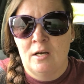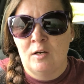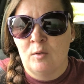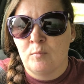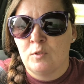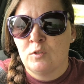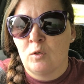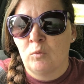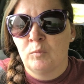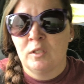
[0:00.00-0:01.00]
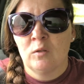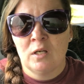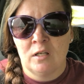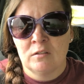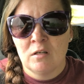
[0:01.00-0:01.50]
Um, so when we go
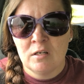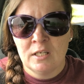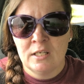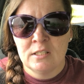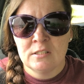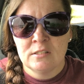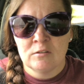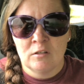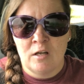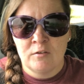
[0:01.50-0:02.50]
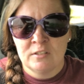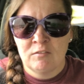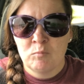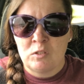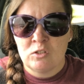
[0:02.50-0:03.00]
to other arcades or other
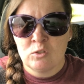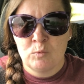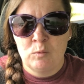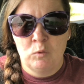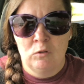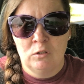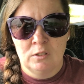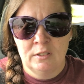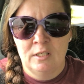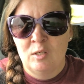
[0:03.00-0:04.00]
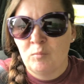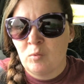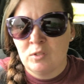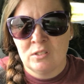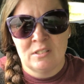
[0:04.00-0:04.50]
Dave & Buster's, we will look,
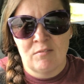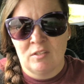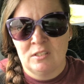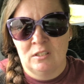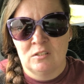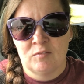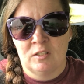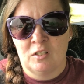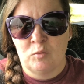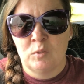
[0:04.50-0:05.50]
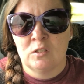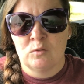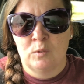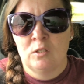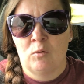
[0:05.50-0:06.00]
but we just save our tickets for here
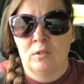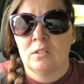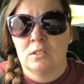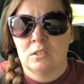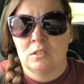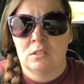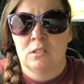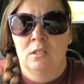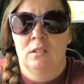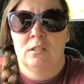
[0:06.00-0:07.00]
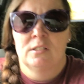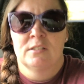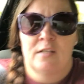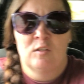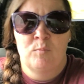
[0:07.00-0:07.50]
because we know that this is,
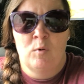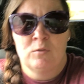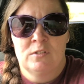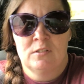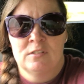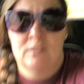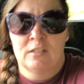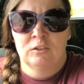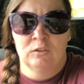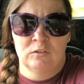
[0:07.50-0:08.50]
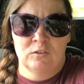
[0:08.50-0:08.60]
it's got the most selection.